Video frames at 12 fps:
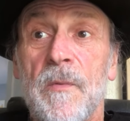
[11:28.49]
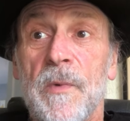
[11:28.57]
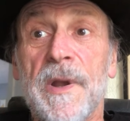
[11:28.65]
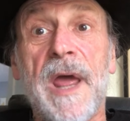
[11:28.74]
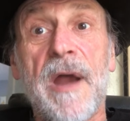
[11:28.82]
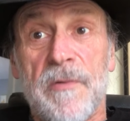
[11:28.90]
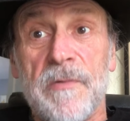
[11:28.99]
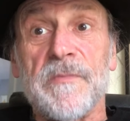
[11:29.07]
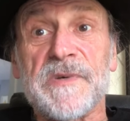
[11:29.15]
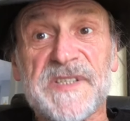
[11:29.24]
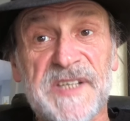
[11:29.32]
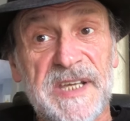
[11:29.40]
When Aaron
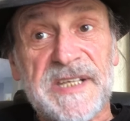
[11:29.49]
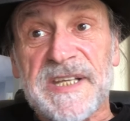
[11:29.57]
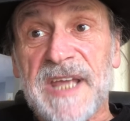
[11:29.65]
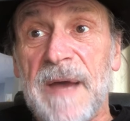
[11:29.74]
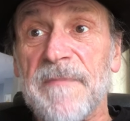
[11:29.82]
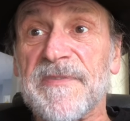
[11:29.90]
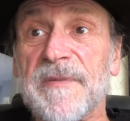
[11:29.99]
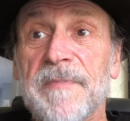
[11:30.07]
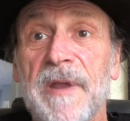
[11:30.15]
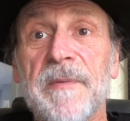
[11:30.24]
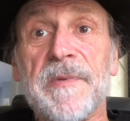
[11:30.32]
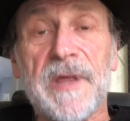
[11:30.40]
was seated
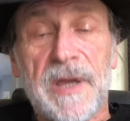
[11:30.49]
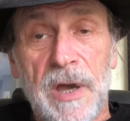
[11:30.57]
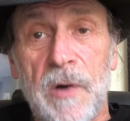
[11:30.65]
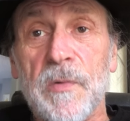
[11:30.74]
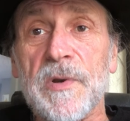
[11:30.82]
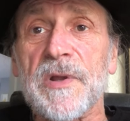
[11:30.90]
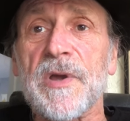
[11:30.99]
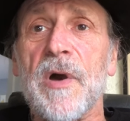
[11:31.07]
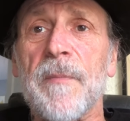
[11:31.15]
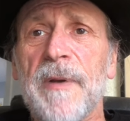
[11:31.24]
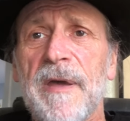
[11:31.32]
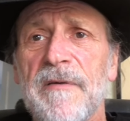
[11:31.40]
comfortably with a golden
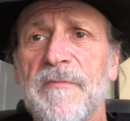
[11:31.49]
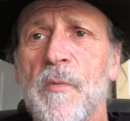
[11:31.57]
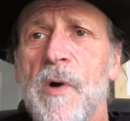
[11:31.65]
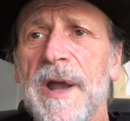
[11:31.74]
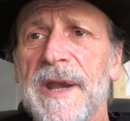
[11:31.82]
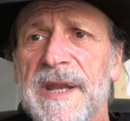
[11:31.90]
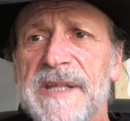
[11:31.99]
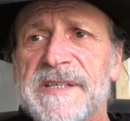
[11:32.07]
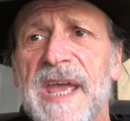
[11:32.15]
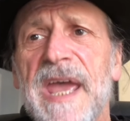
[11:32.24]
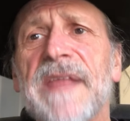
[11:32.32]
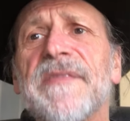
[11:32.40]
goblet of wine in his
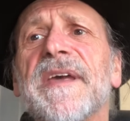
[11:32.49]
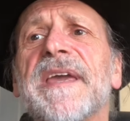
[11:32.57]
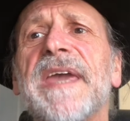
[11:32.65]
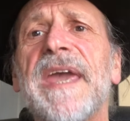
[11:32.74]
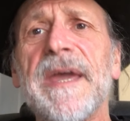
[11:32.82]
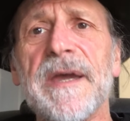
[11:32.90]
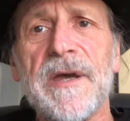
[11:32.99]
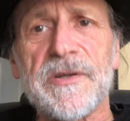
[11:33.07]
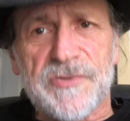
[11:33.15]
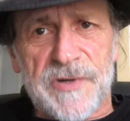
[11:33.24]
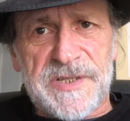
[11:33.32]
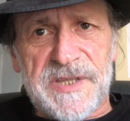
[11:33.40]
hand, the king
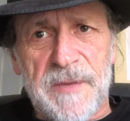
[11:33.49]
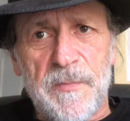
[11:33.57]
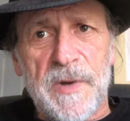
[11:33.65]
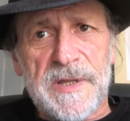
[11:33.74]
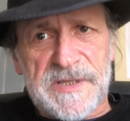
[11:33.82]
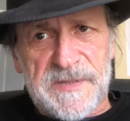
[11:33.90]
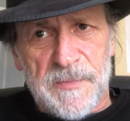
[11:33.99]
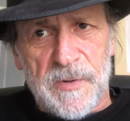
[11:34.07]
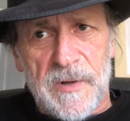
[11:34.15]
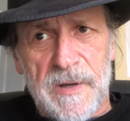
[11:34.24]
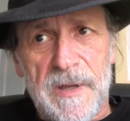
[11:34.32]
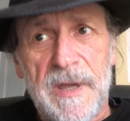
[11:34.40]
addressed him once
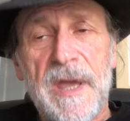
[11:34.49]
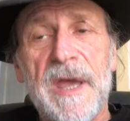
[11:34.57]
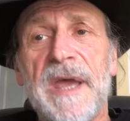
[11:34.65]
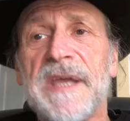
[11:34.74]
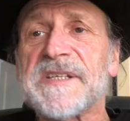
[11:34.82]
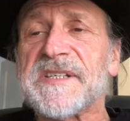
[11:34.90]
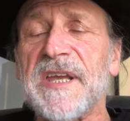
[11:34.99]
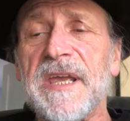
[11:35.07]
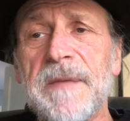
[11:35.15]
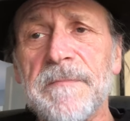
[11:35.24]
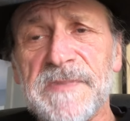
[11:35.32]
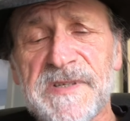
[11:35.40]
more. "It
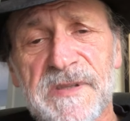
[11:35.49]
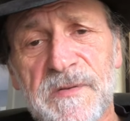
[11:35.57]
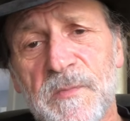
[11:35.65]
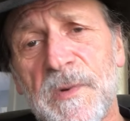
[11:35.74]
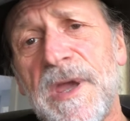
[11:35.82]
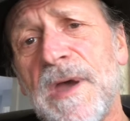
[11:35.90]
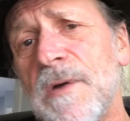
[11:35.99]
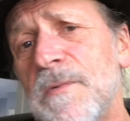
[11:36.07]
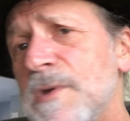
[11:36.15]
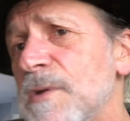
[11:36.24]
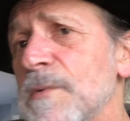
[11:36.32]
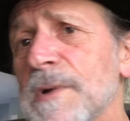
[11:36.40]
seems that we owe
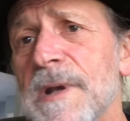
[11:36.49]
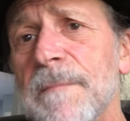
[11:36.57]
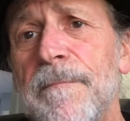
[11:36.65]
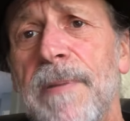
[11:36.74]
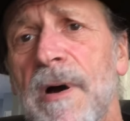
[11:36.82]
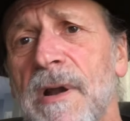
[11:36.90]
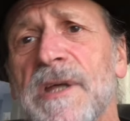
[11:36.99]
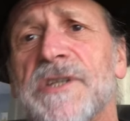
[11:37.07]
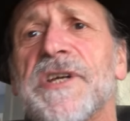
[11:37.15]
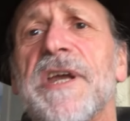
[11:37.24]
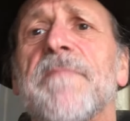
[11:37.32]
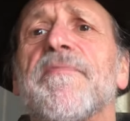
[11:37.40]
you an
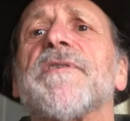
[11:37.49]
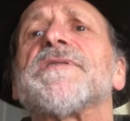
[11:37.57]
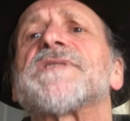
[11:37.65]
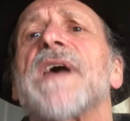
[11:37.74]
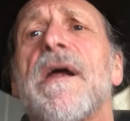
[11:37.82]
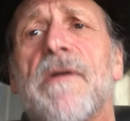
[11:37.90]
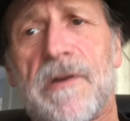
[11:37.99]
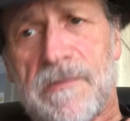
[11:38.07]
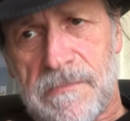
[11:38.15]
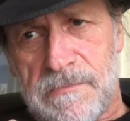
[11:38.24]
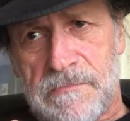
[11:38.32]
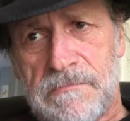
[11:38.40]
apology, Prince Aaron.
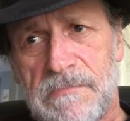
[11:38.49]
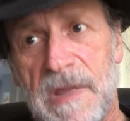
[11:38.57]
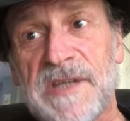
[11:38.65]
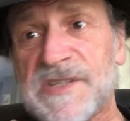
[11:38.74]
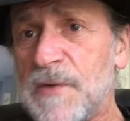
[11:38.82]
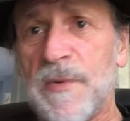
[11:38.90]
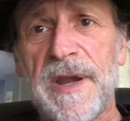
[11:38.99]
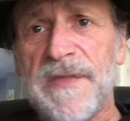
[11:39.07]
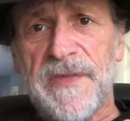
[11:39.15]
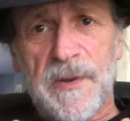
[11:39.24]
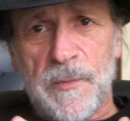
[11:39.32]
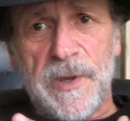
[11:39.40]
Is there
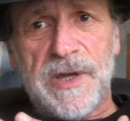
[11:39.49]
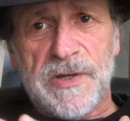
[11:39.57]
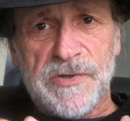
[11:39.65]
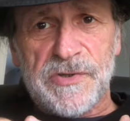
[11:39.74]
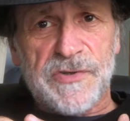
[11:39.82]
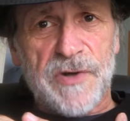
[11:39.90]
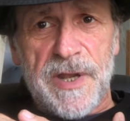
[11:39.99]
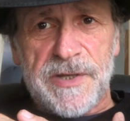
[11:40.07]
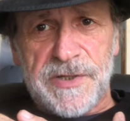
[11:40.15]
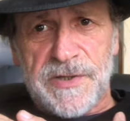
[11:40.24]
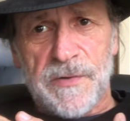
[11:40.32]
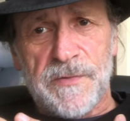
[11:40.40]
anything we can try
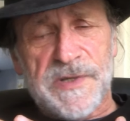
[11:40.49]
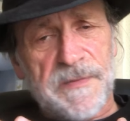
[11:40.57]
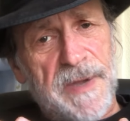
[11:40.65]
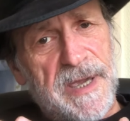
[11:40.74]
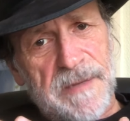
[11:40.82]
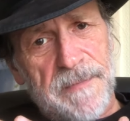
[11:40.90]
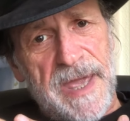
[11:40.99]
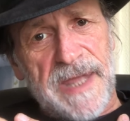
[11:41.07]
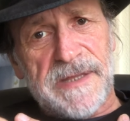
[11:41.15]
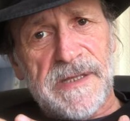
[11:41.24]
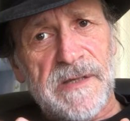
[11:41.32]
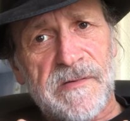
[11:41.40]
to do to make
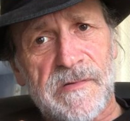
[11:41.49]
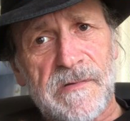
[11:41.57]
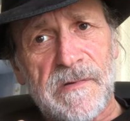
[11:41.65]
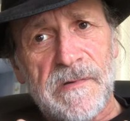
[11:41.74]
amends?"